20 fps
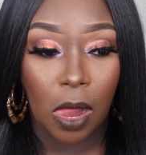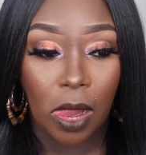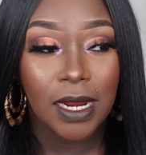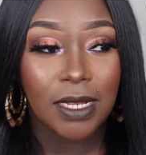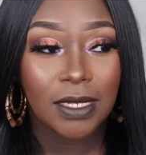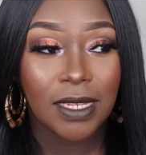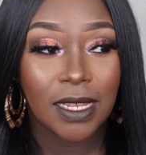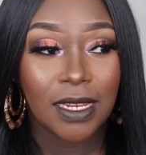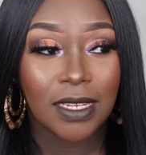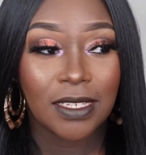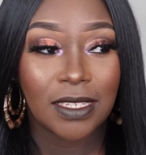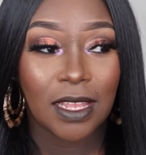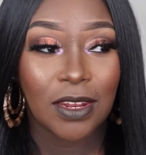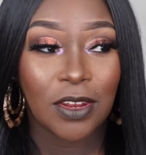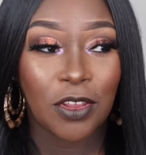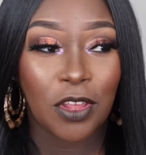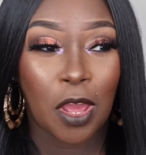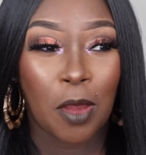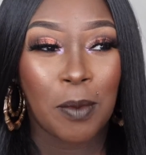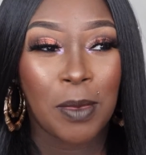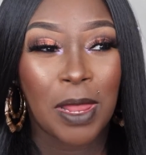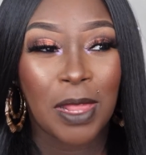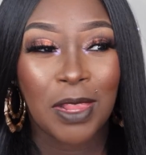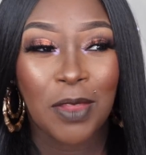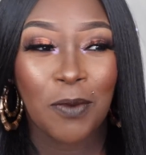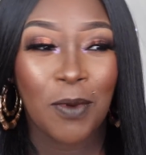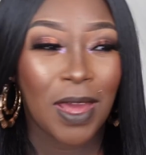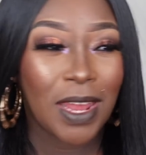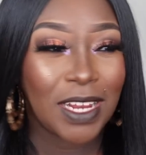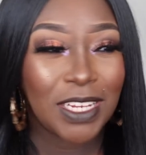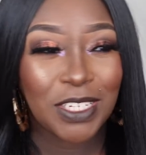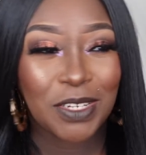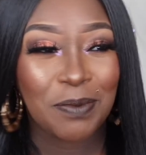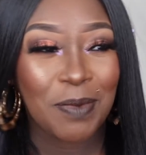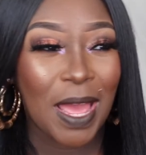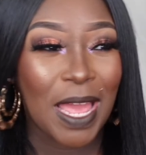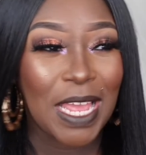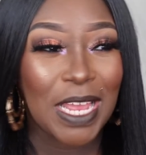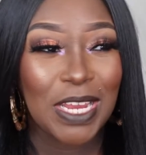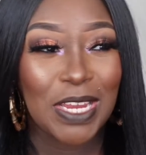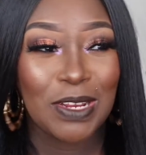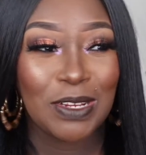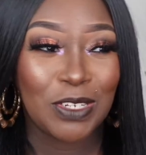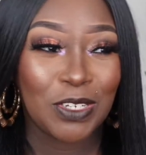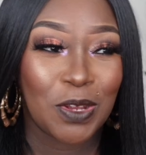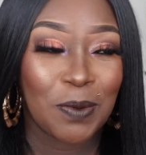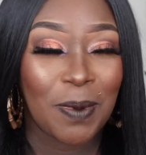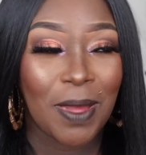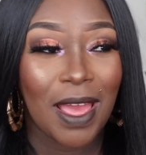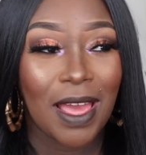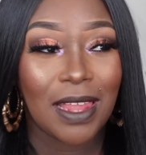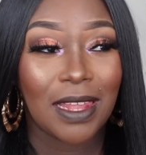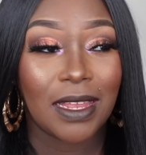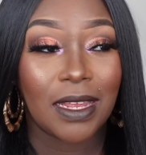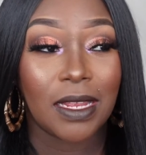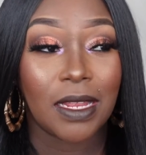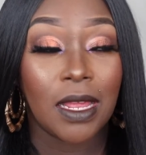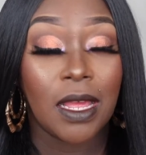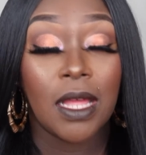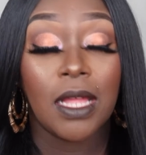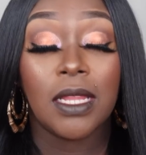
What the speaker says: I say it because I know y'all gonna be like, why did you buy a neutral palette?